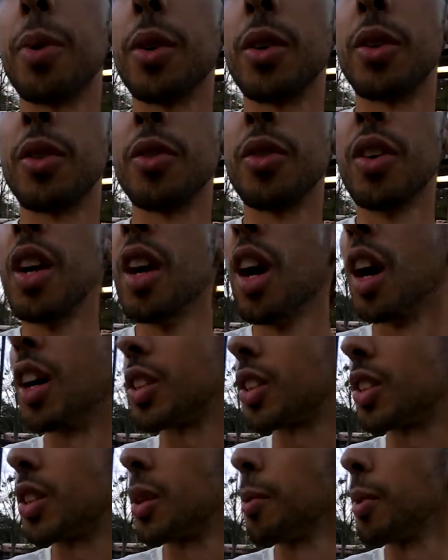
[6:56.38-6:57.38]
of, a
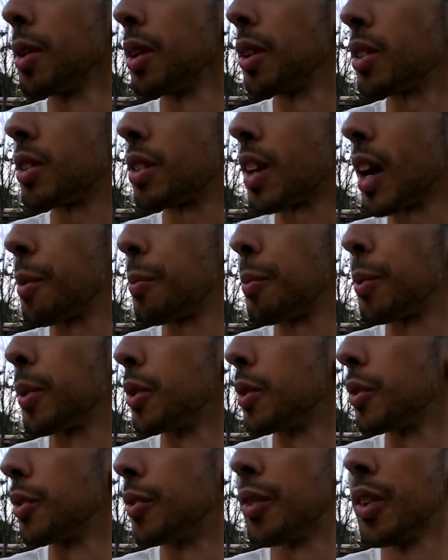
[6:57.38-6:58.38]
similar type
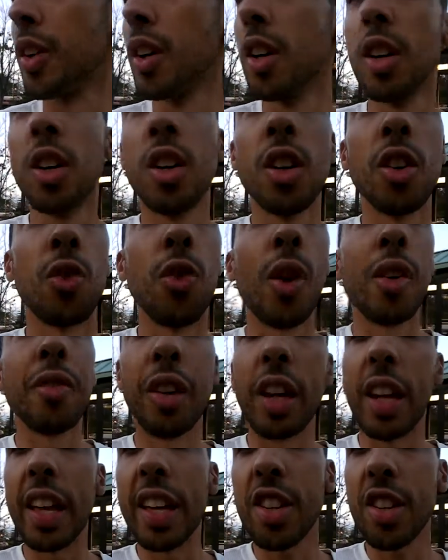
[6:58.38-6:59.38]
of
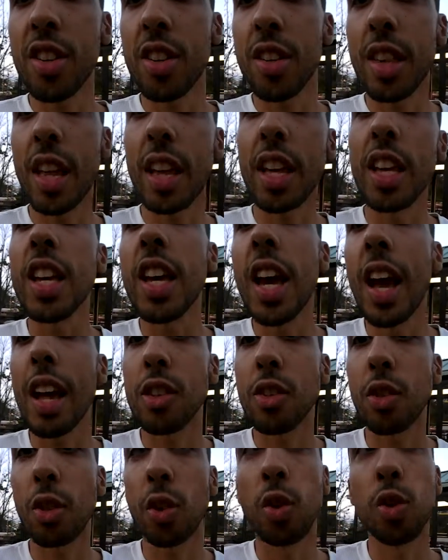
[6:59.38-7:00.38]
revelation that he
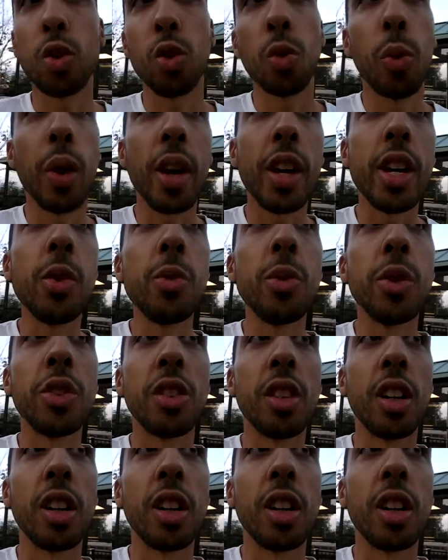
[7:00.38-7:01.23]
had to go through when he was